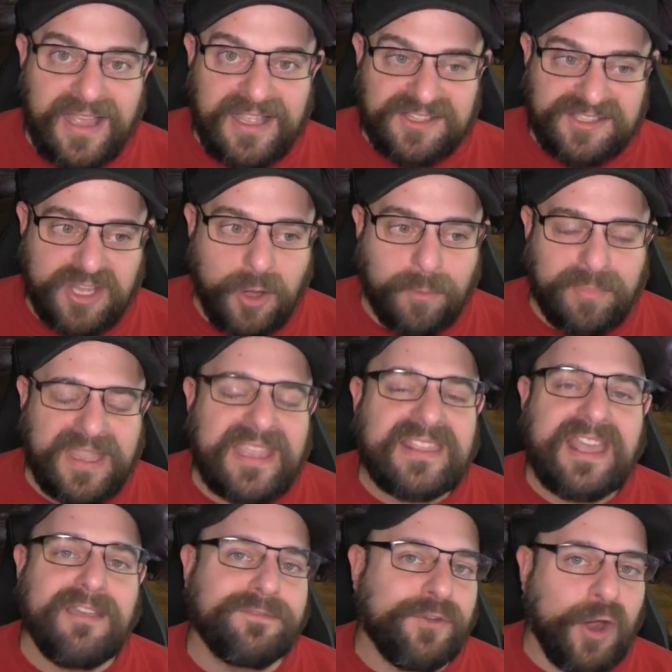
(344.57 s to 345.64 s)
So being
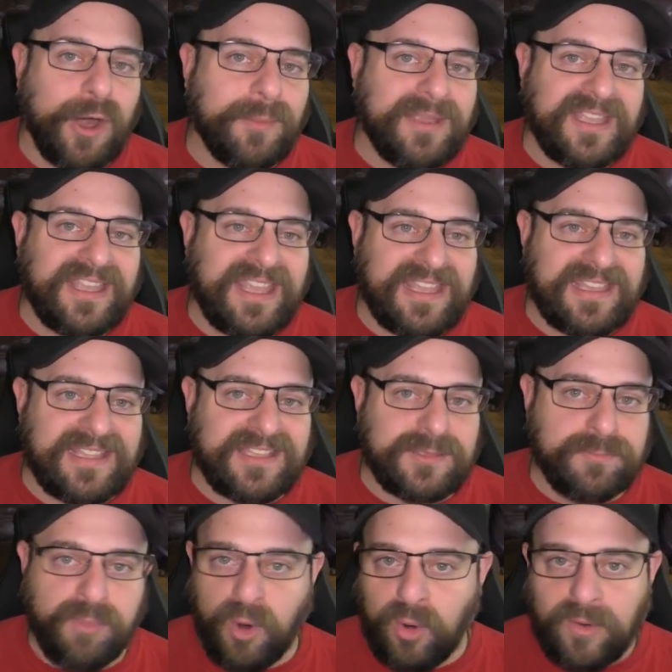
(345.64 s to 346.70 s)
that farming is
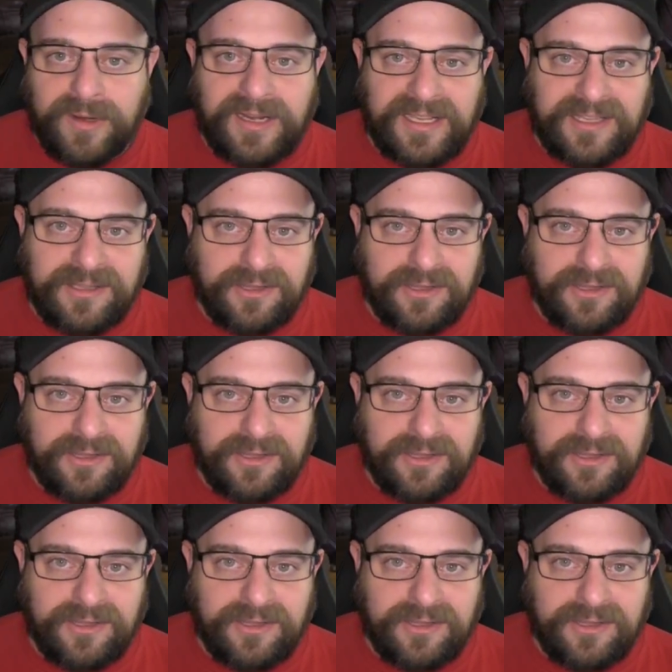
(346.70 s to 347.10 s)
boring,